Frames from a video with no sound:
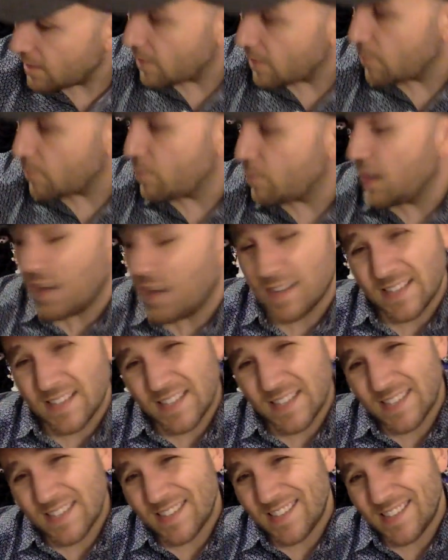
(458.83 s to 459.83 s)

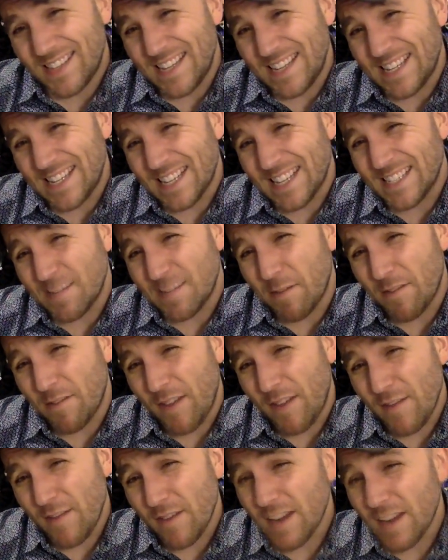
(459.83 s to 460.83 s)
because he tends to be a
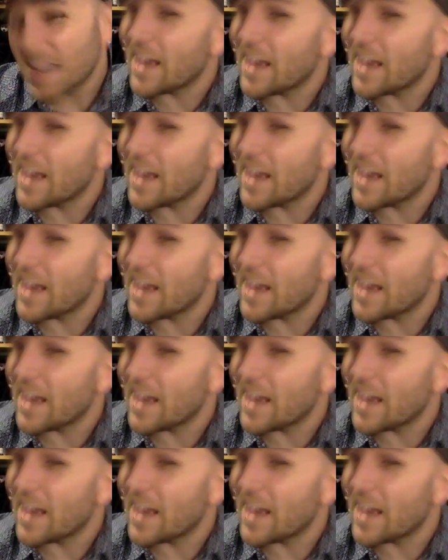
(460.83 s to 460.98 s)
favorite.